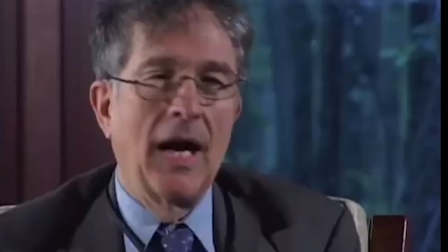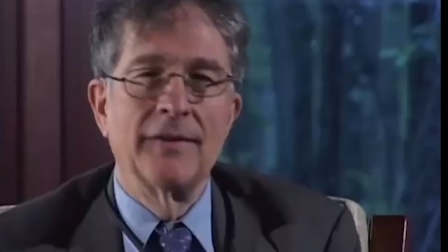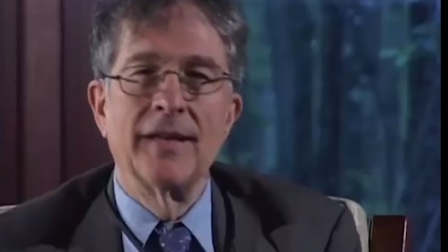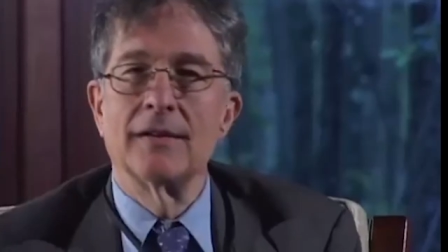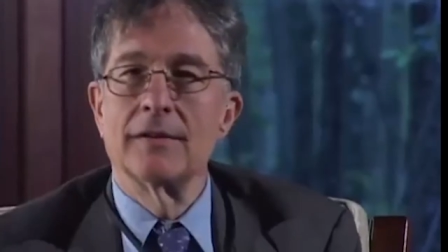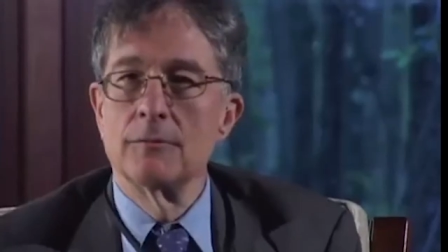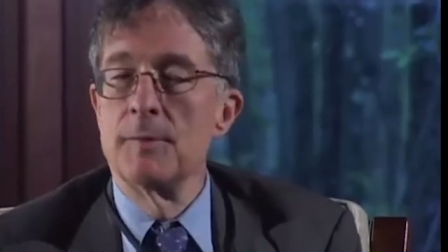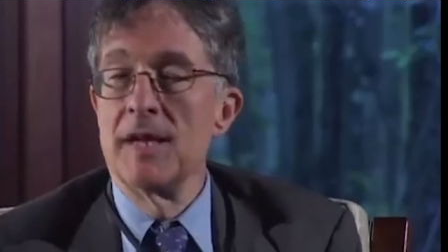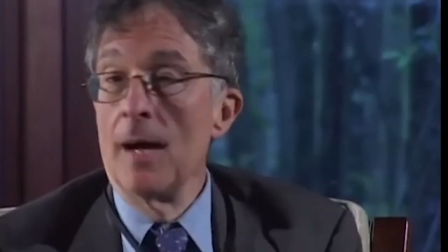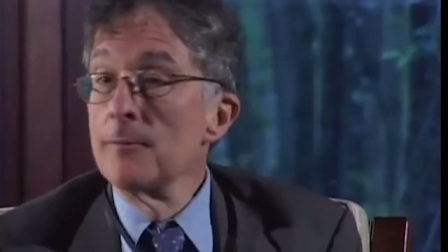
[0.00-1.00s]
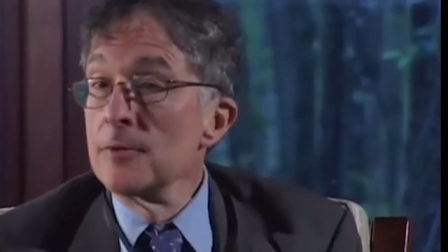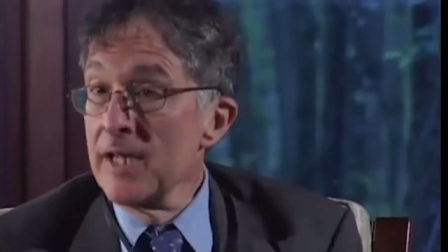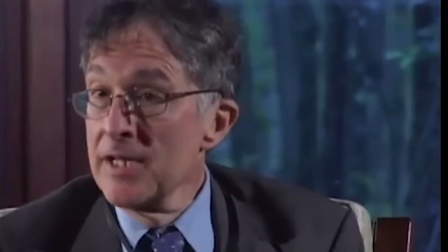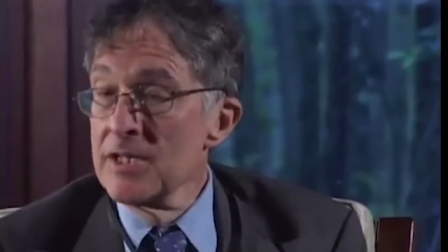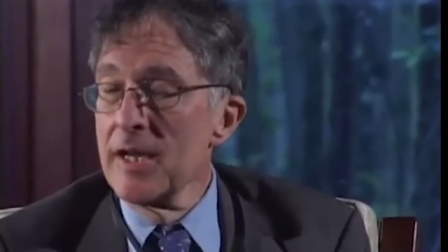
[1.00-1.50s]
I think would be helpful
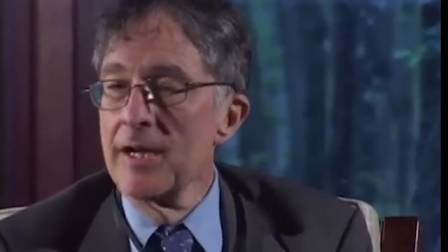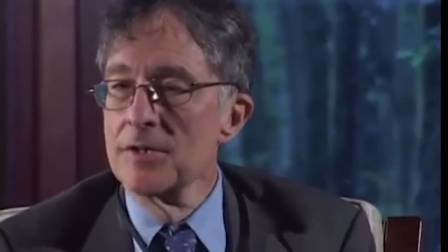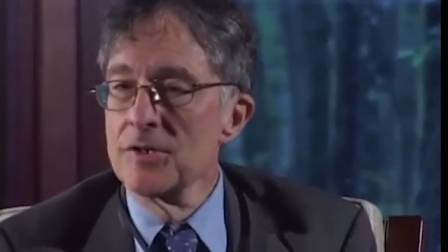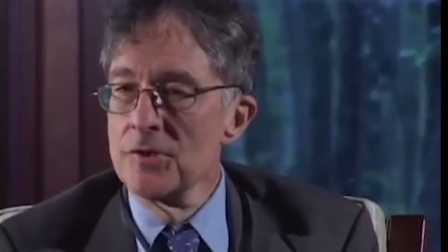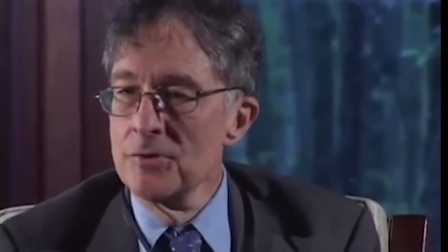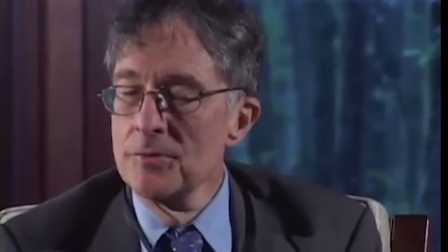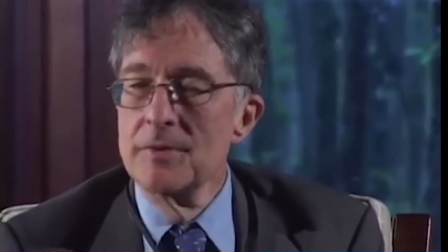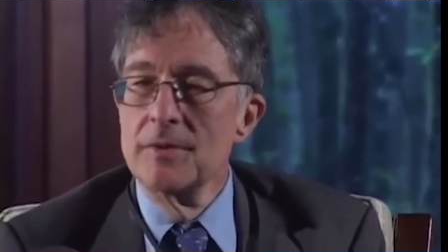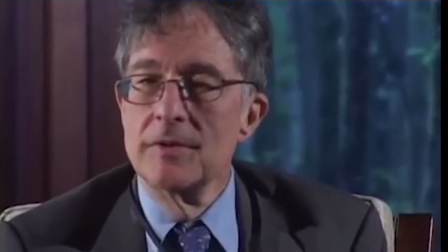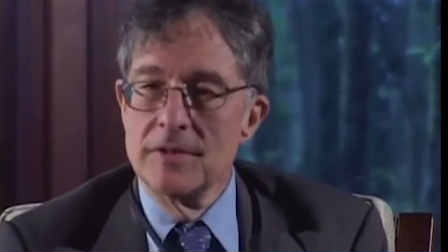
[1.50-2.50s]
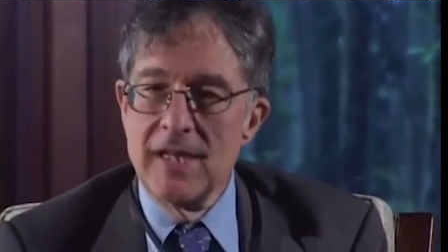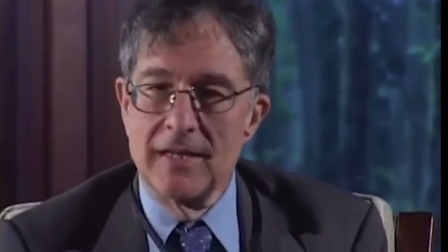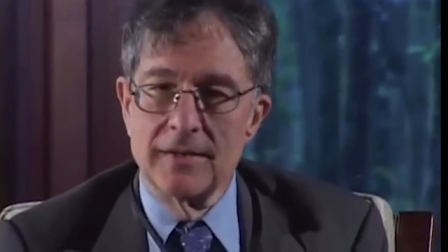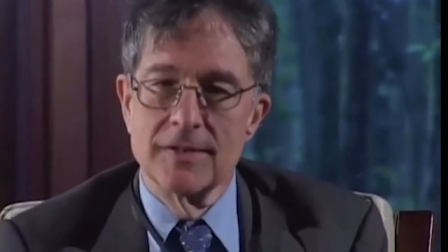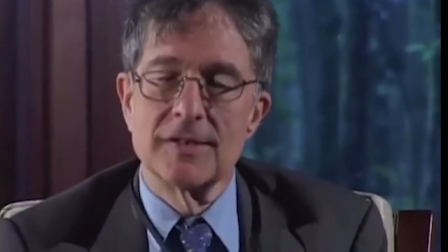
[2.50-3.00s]
to educators who
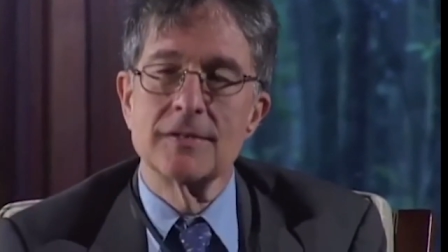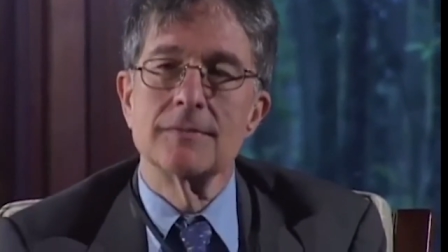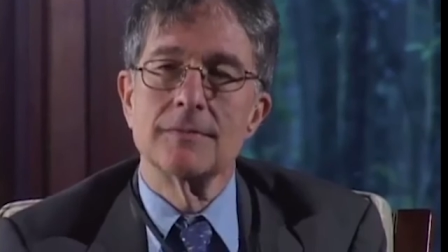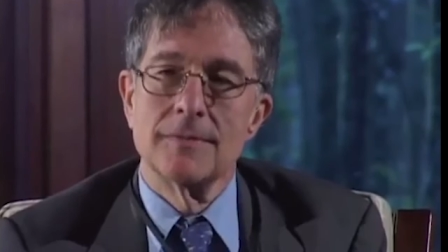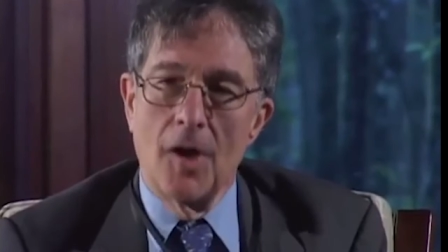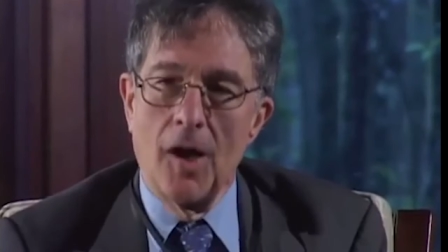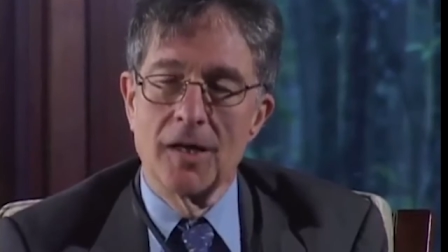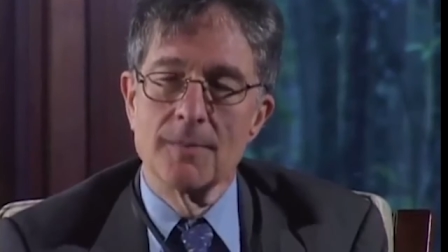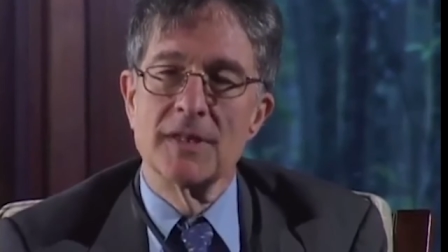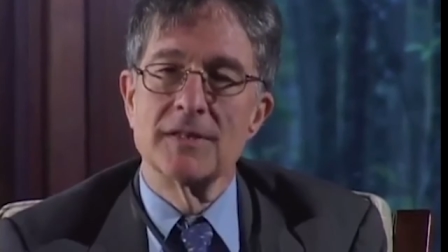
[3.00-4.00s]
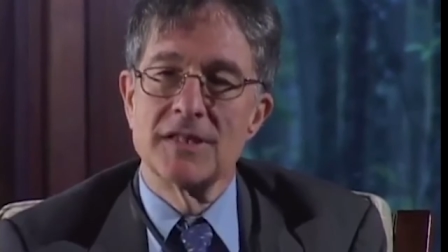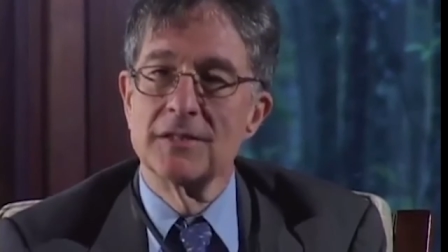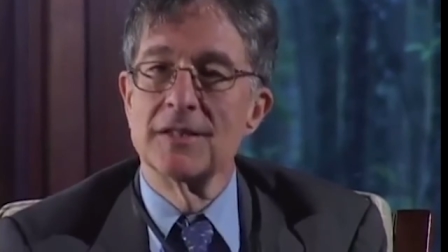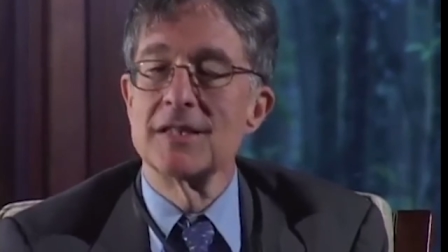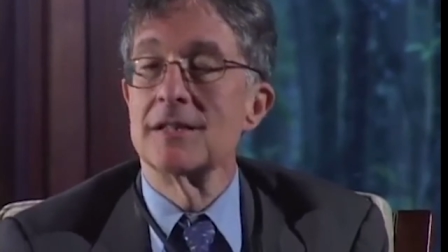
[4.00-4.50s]
take this argument
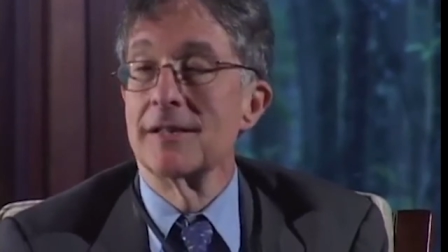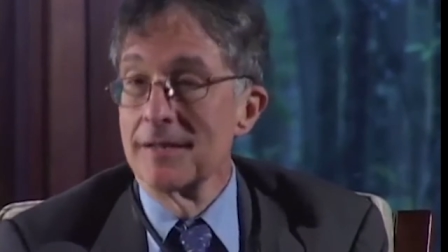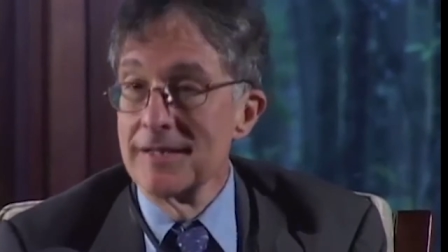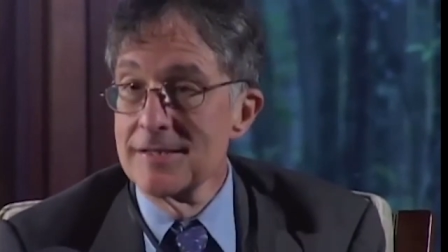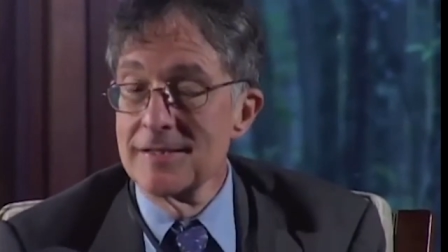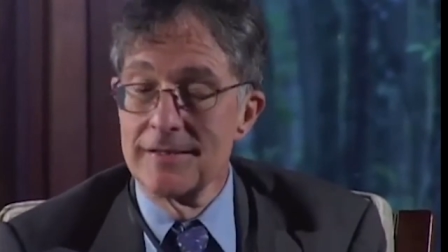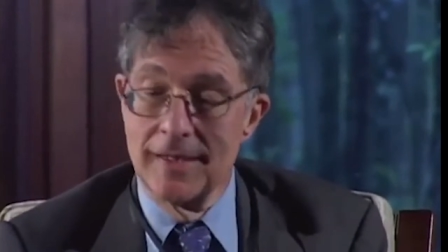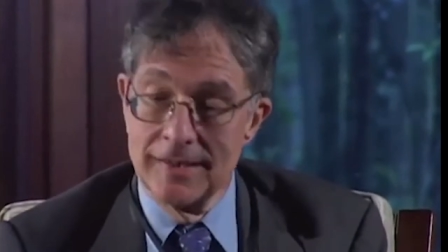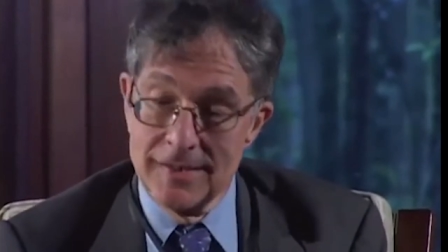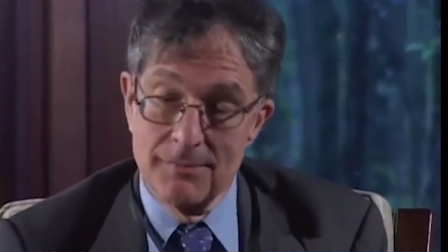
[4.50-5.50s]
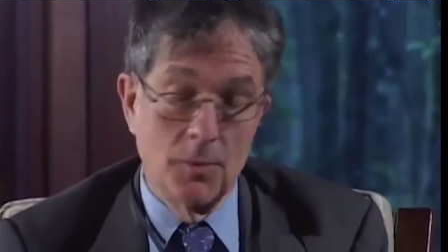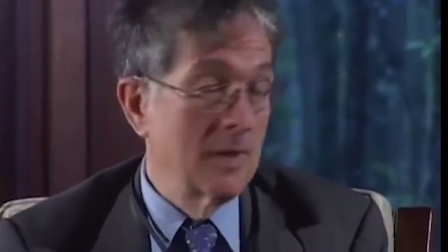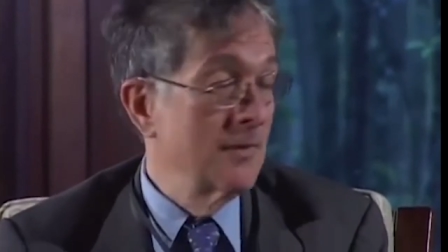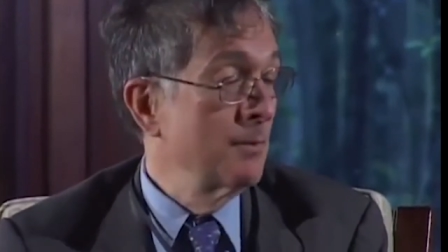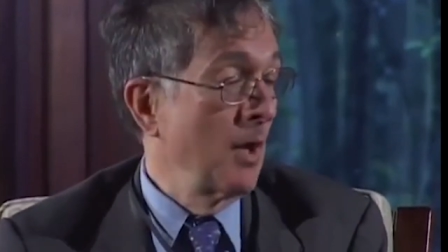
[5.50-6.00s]
seriously, at least as a point
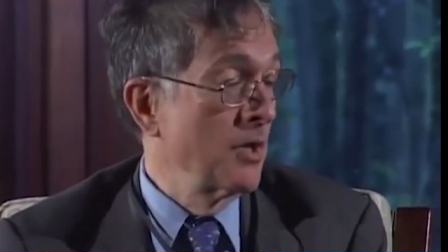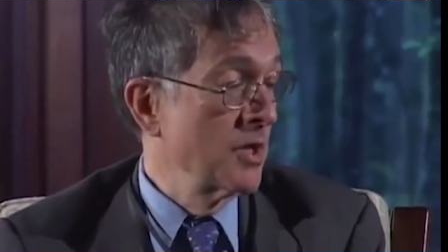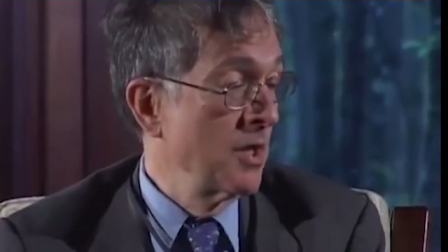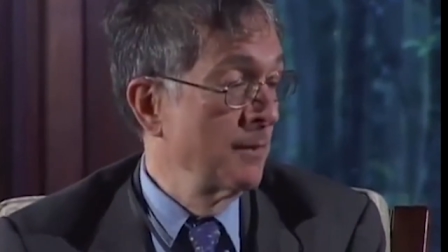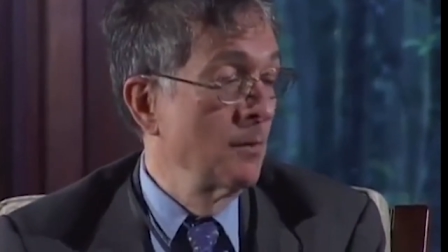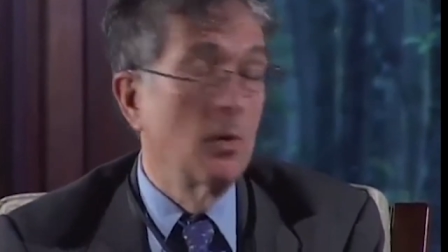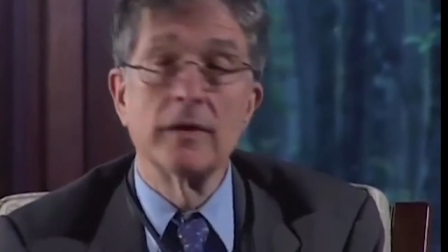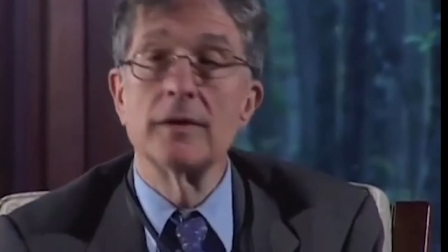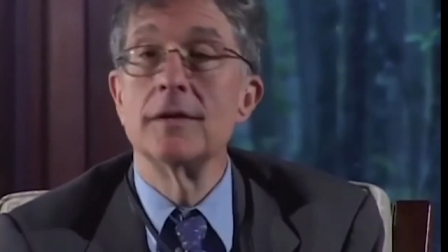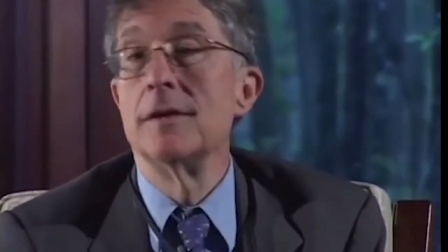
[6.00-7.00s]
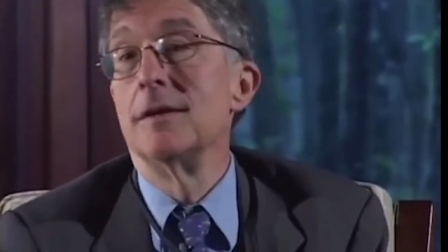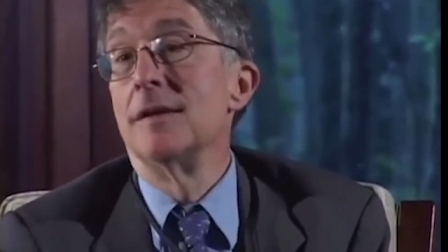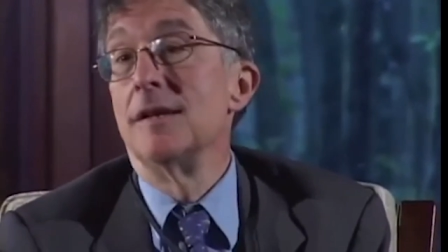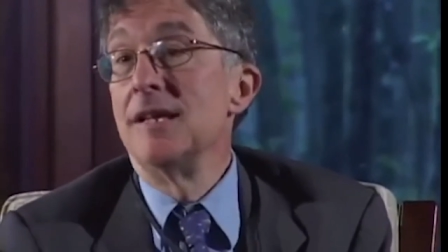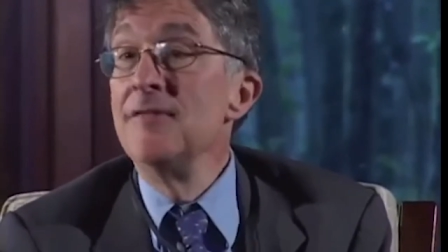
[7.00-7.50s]
of departure. Number one,
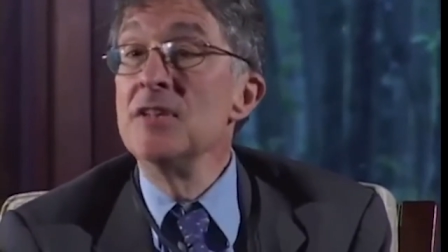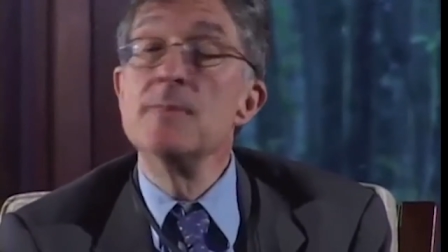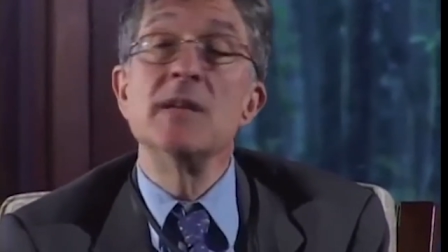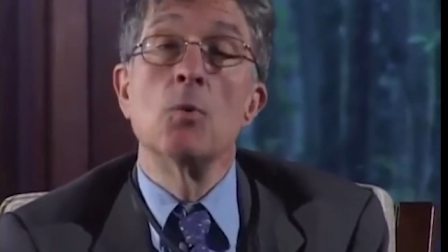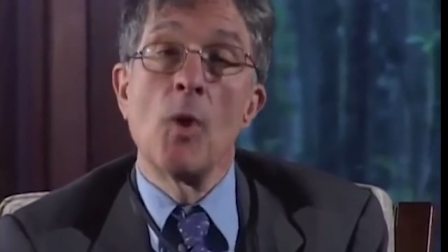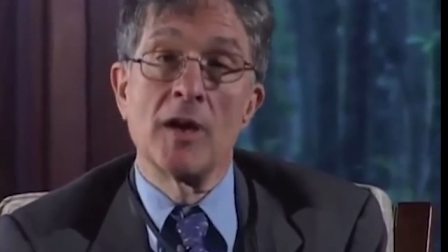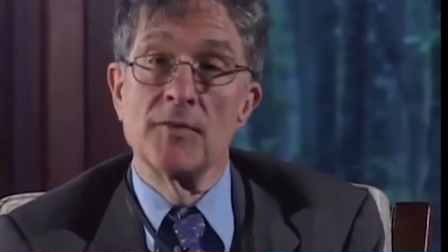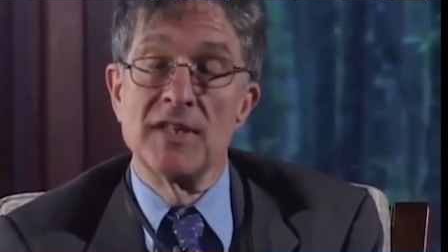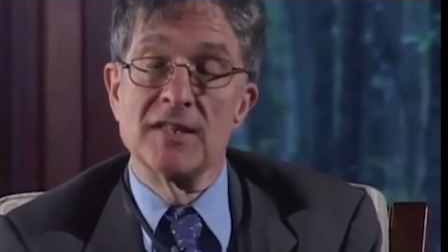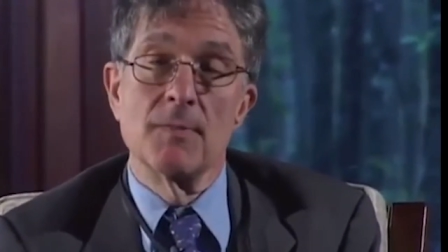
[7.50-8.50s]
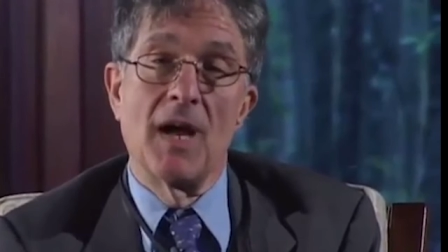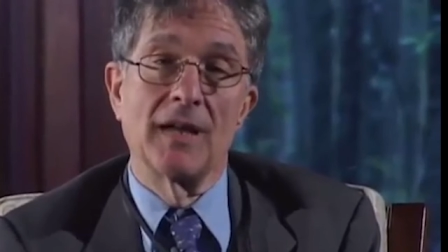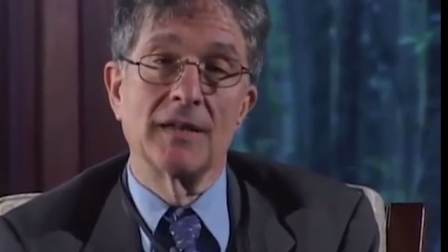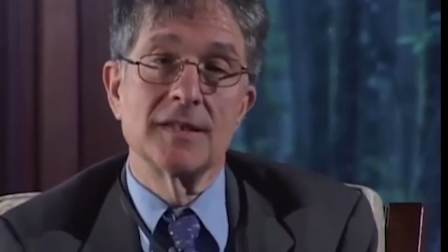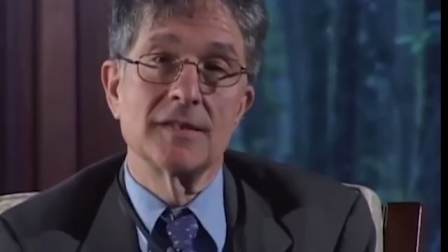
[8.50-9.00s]
even to be aware of these
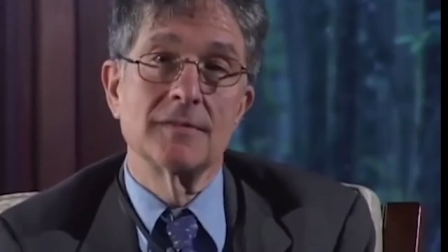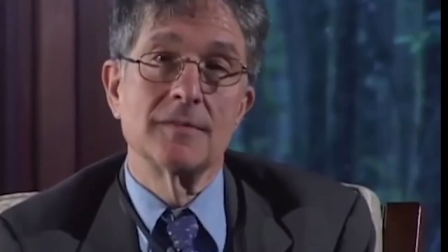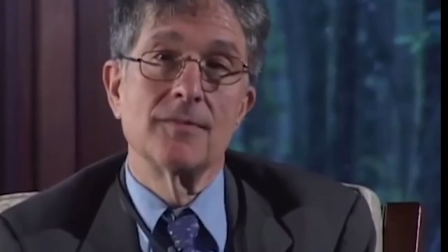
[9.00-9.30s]
minds.